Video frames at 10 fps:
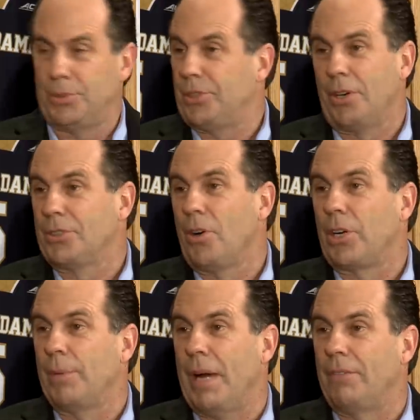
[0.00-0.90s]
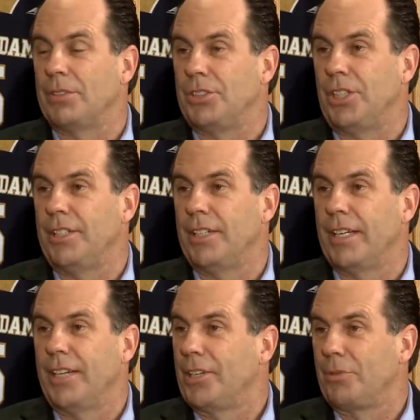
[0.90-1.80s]
we started talking about Virginia,
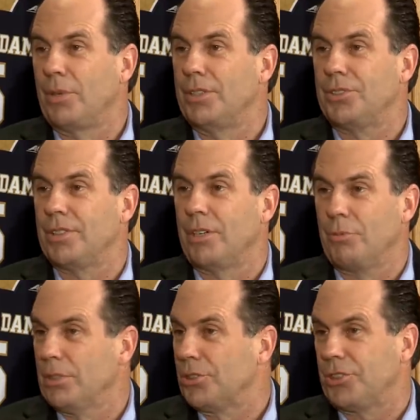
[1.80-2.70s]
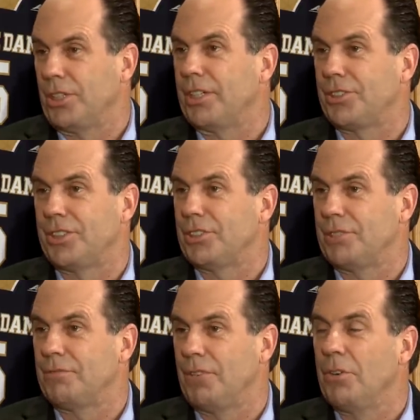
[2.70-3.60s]
and there was a real seriousness
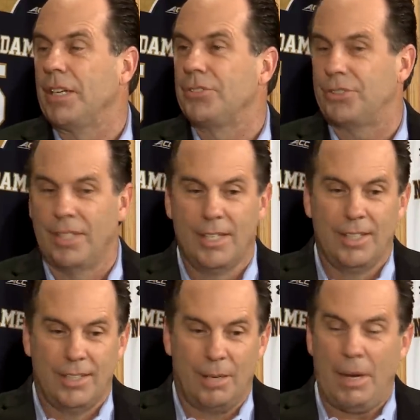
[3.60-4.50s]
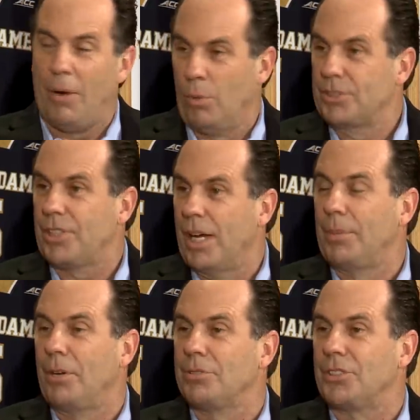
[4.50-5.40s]
and focus about what's
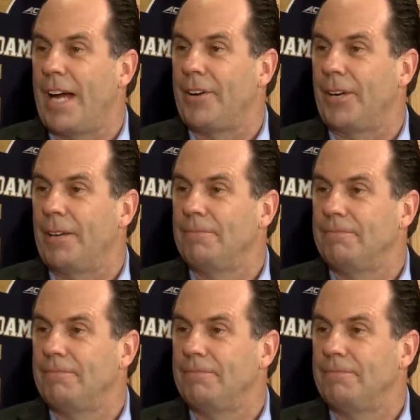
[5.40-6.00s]
coming on Saturday.